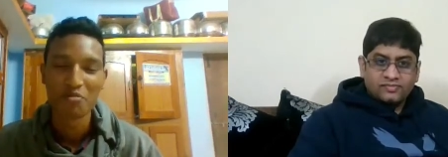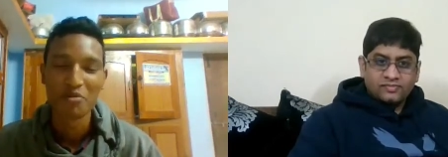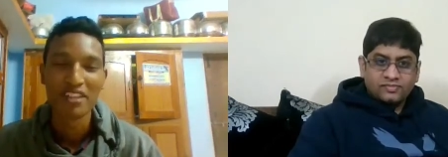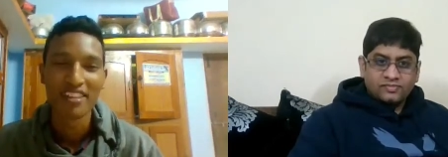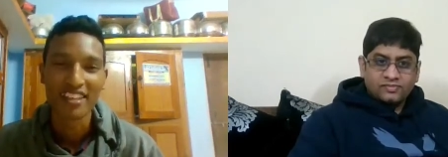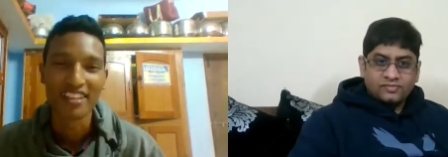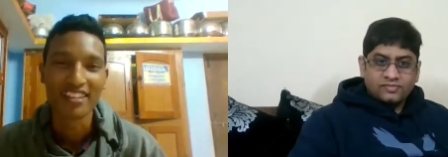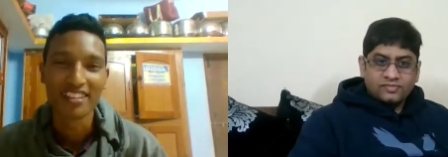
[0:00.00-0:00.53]

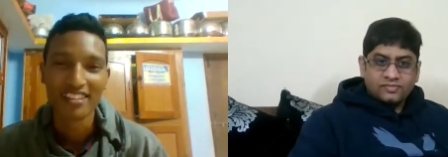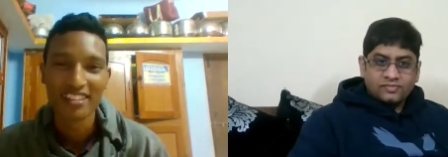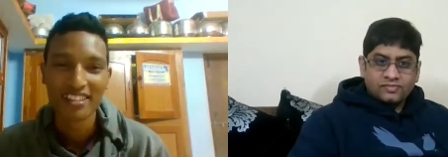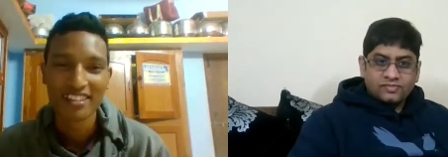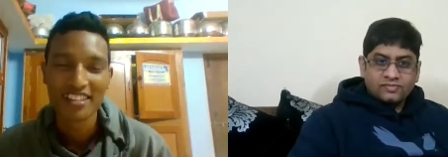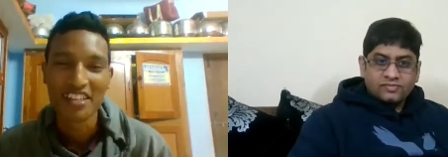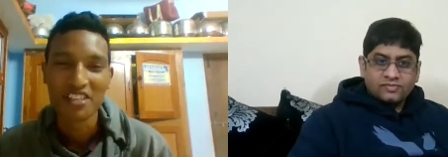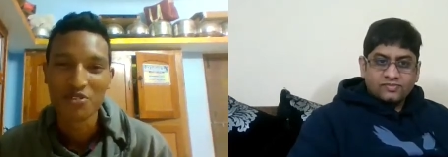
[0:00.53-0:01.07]

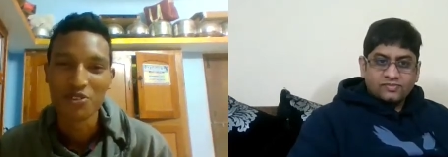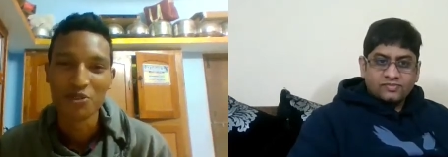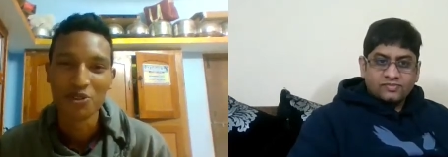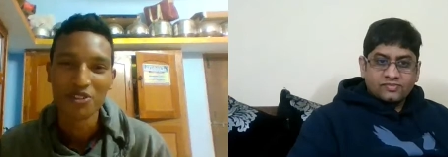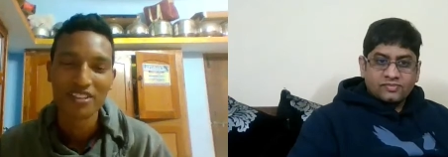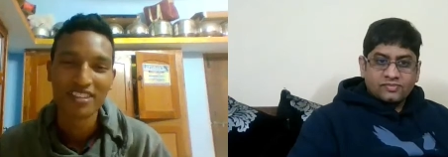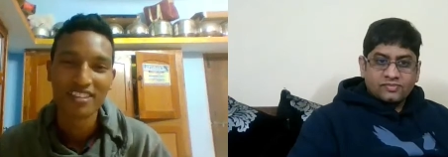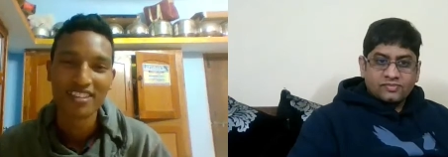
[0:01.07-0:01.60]
Speaker 1: methane, C H
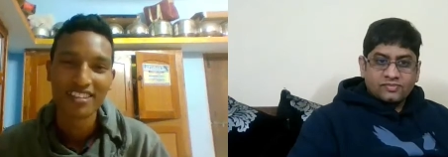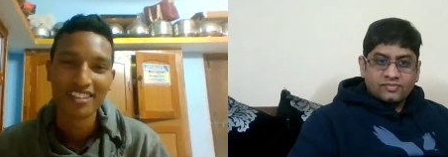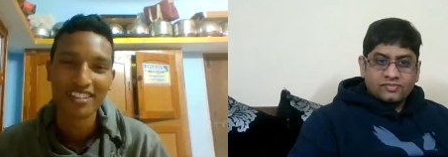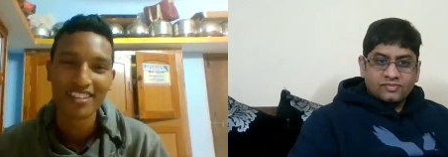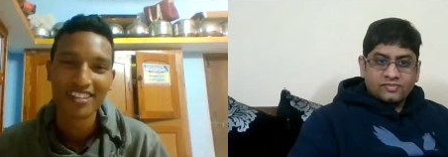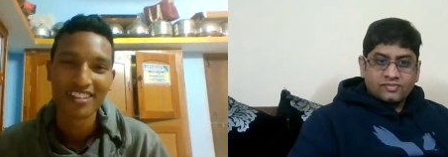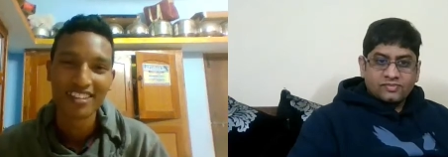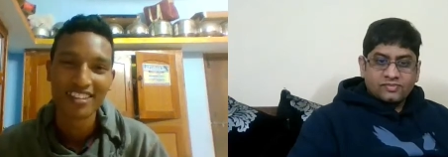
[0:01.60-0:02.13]
four.
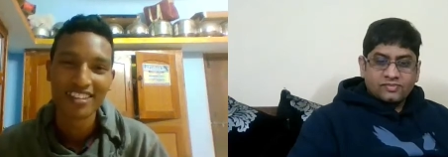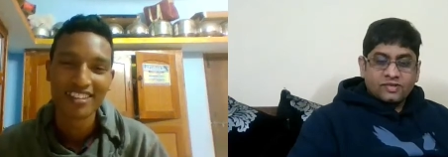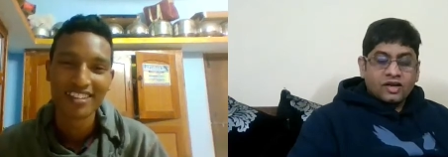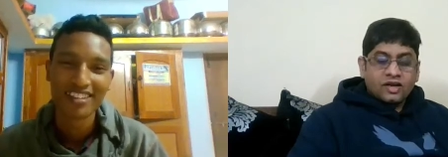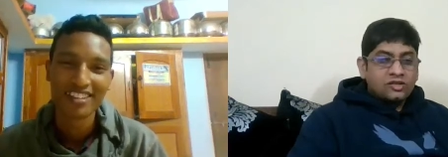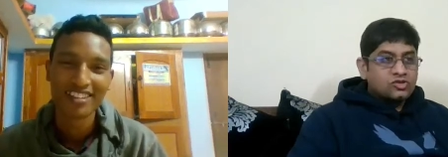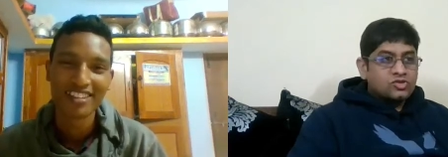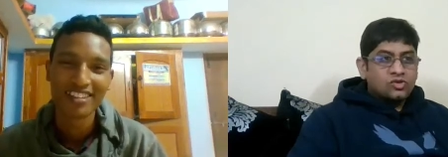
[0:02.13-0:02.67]
Mm.
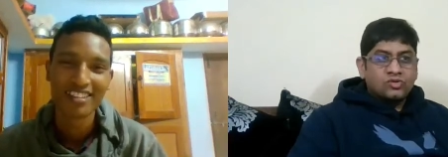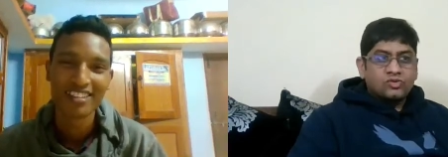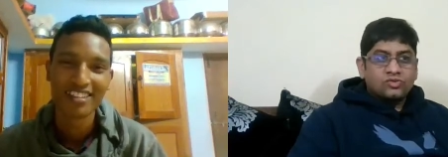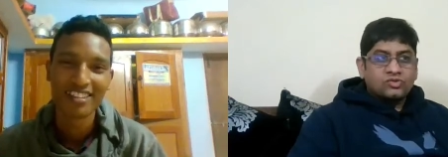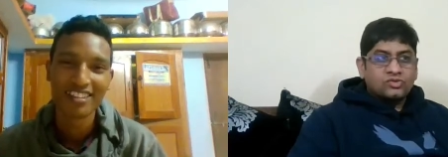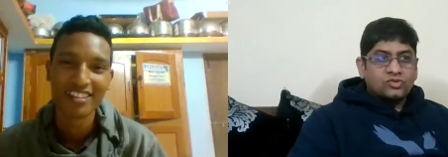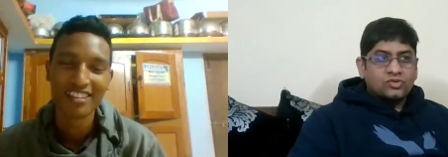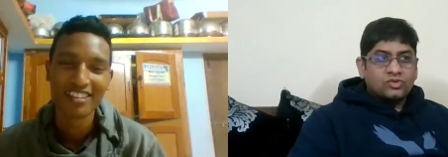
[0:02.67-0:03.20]
Speaker 2: So,
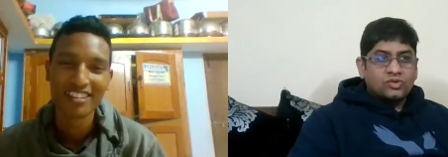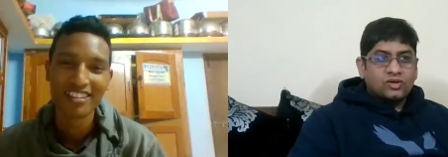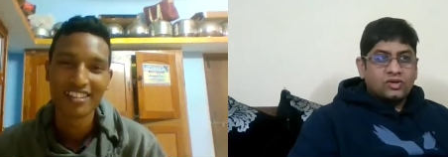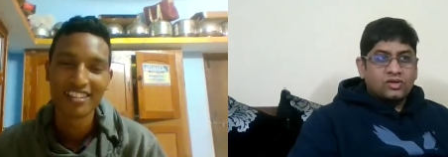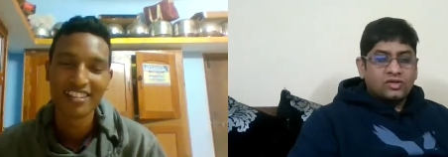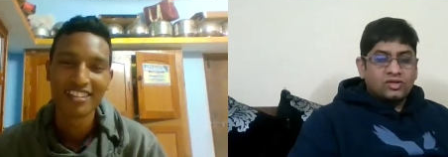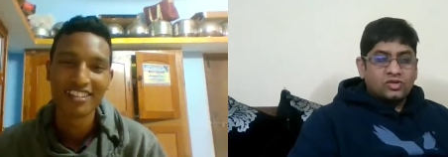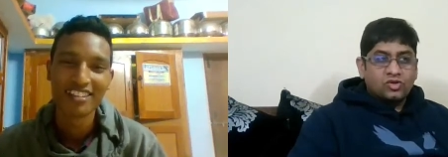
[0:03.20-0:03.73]
so
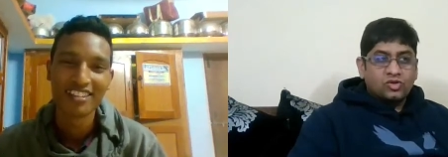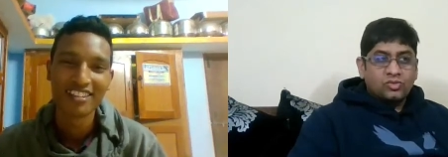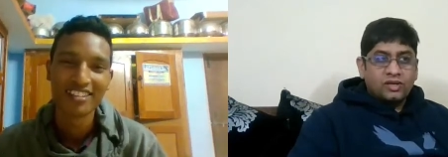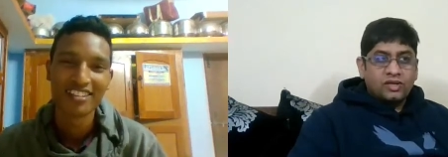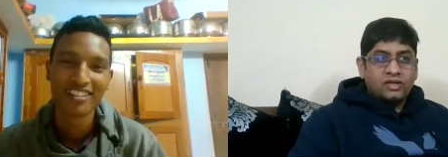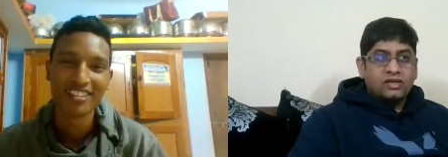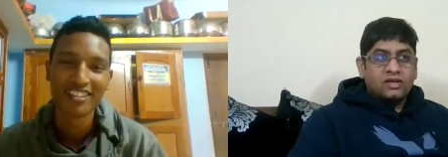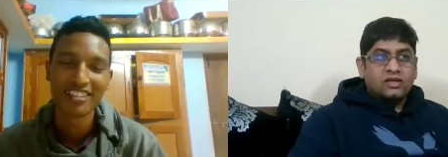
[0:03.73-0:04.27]
uh, do you
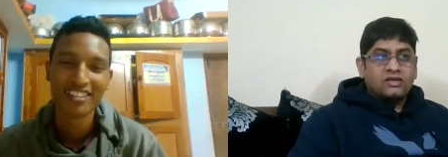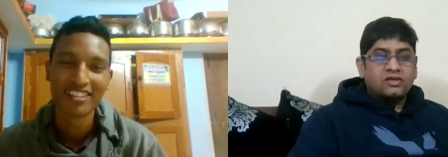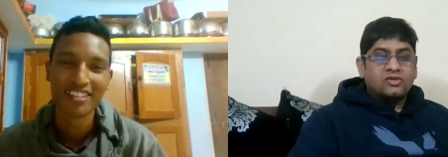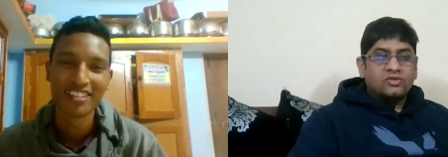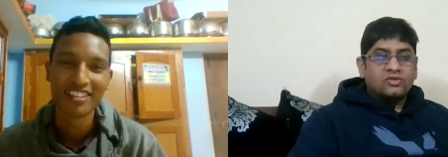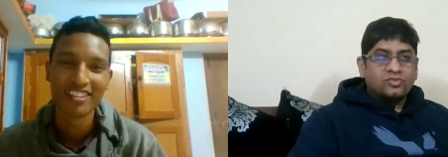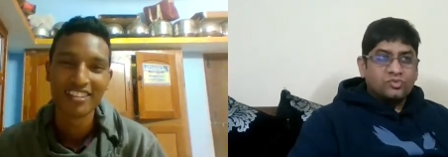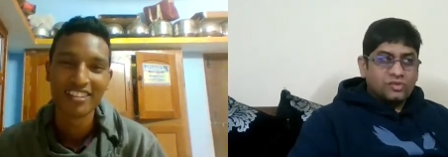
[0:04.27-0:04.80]
mean, uh,
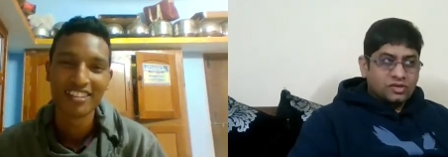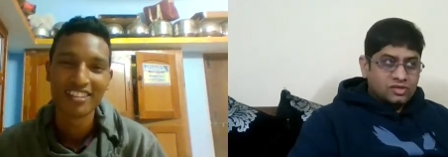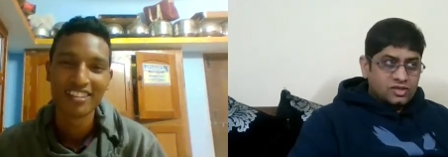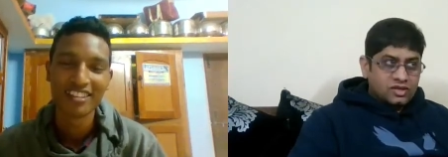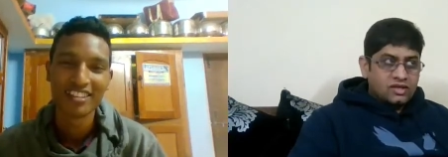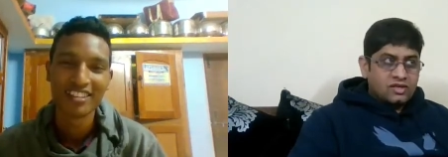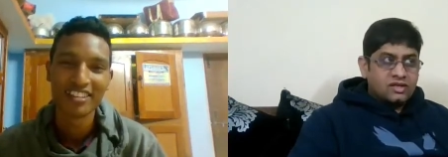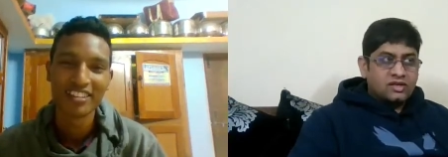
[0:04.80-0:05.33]
do you
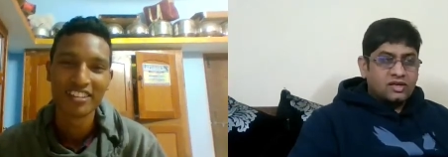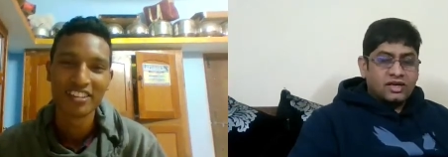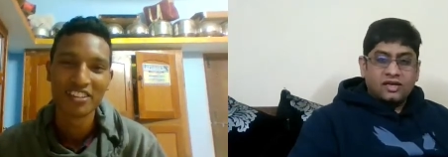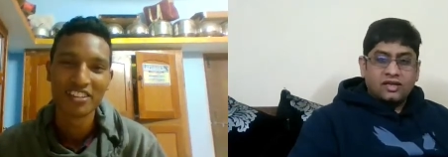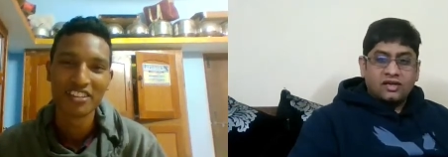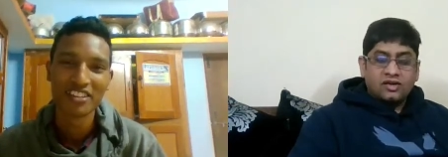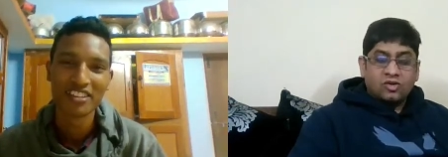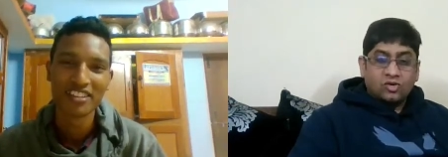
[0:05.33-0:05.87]
think
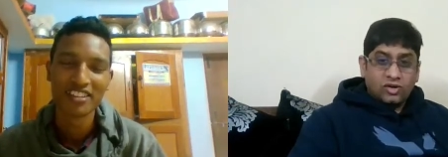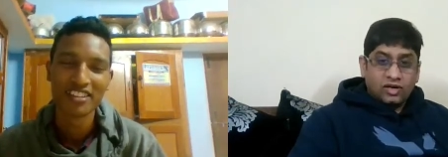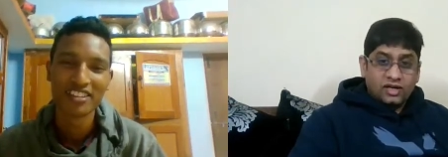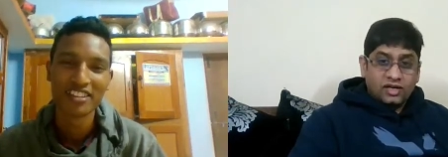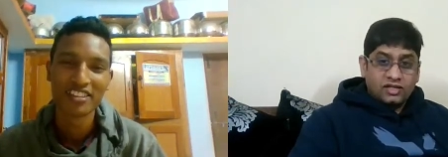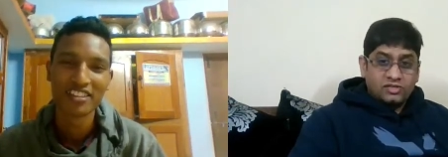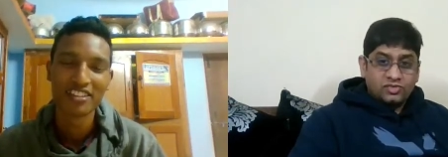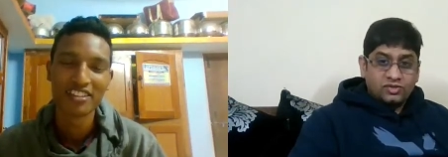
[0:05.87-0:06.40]
GAIL
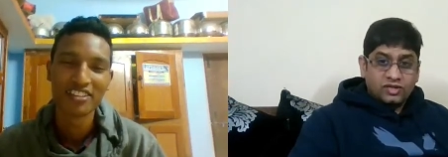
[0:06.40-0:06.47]
only deals